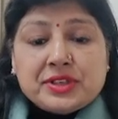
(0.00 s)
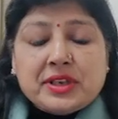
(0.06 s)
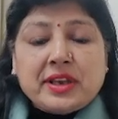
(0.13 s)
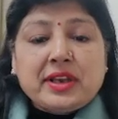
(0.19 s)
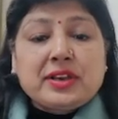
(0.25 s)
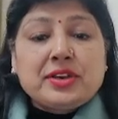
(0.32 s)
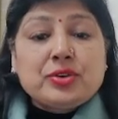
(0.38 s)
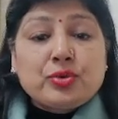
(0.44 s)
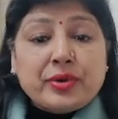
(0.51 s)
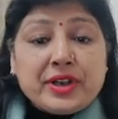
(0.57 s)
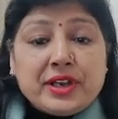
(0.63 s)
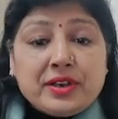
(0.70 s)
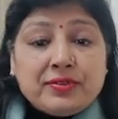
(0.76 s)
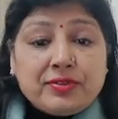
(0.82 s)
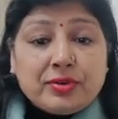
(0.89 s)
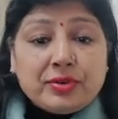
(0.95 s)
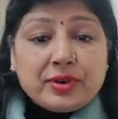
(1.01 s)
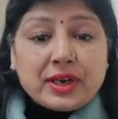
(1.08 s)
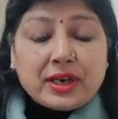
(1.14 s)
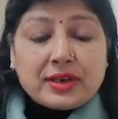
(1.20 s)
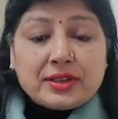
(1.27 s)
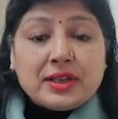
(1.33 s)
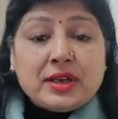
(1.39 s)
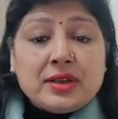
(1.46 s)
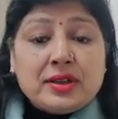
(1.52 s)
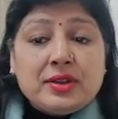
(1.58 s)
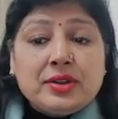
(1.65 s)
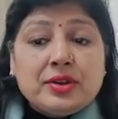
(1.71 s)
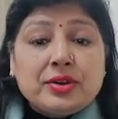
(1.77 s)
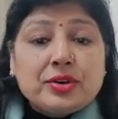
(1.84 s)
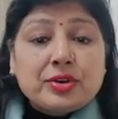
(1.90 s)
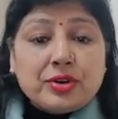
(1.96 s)
and 24 are the
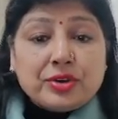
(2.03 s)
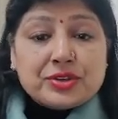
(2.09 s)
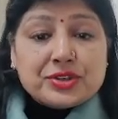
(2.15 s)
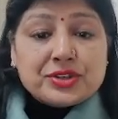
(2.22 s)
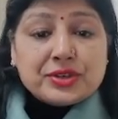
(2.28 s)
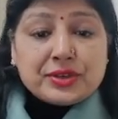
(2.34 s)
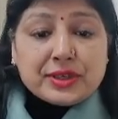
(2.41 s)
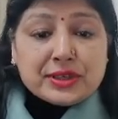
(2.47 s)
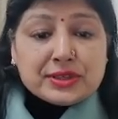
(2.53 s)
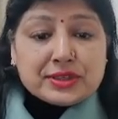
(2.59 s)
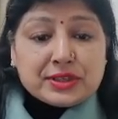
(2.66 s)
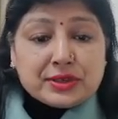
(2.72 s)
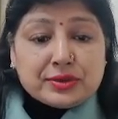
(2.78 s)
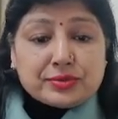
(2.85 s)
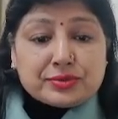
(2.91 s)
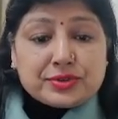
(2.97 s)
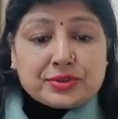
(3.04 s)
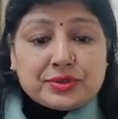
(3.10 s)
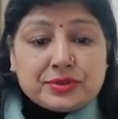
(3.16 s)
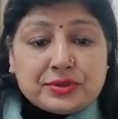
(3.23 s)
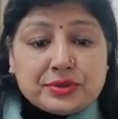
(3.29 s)
consonant sounds.